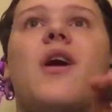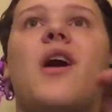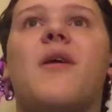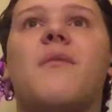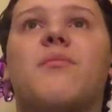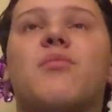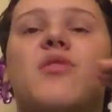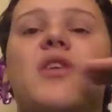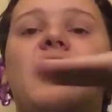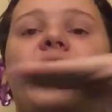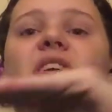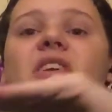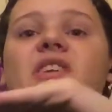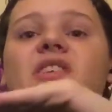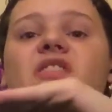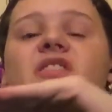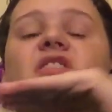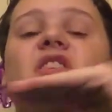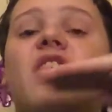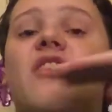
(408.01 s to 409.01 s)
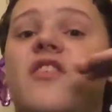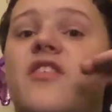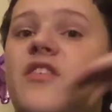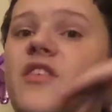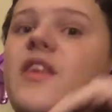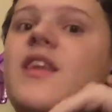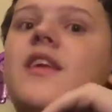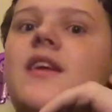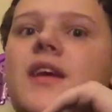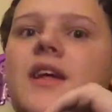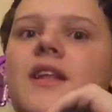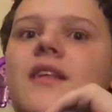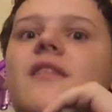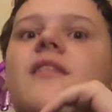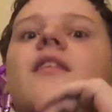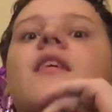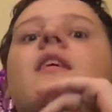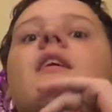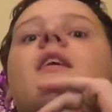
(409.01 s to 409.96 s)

a bridge to see it